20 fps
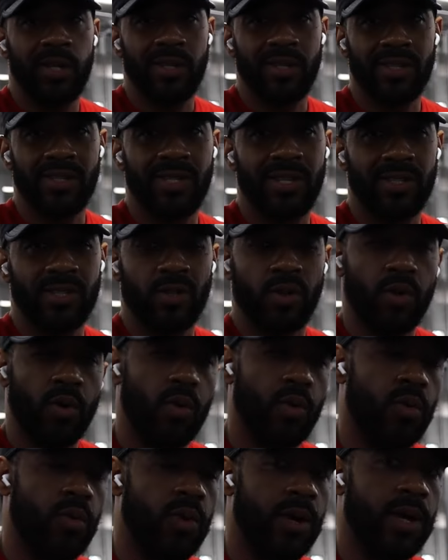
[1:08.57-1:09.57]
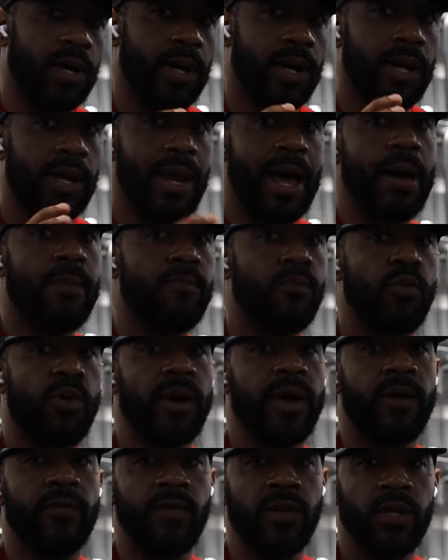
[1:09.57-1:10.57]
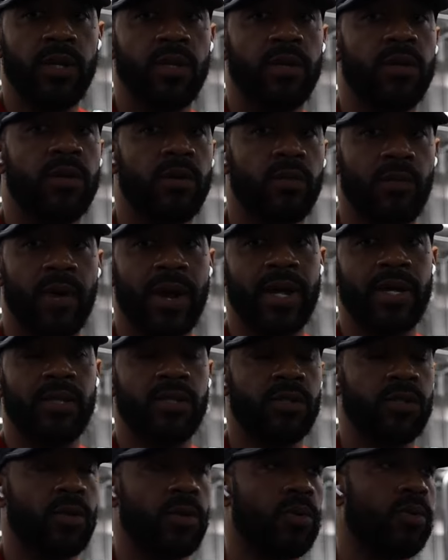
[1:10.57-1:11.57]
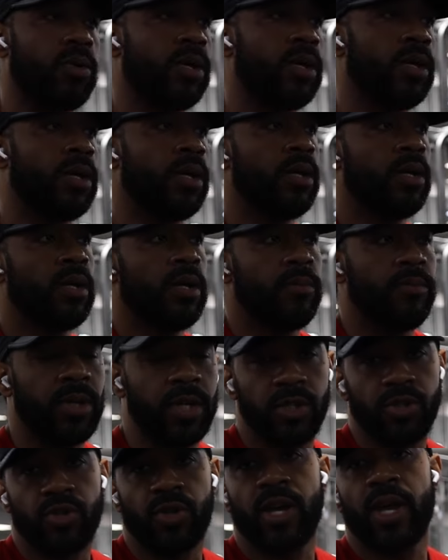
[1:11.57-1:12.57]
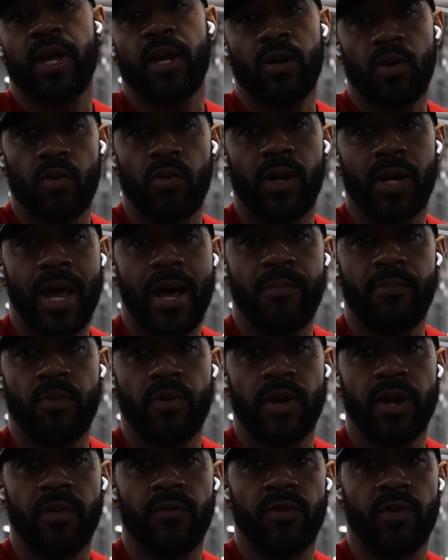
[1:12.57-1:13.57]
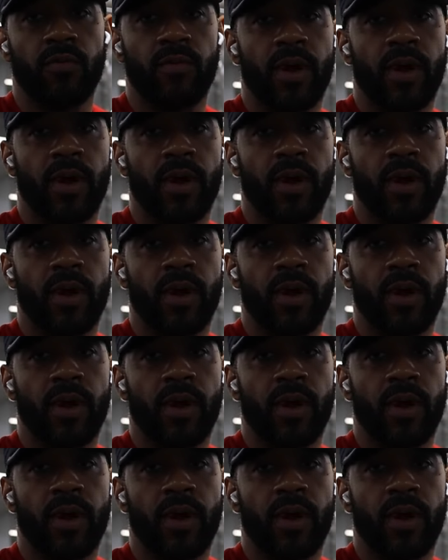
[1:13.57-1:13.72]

You tend to go a lot more heavier, right? So because you can go a lot more heavier,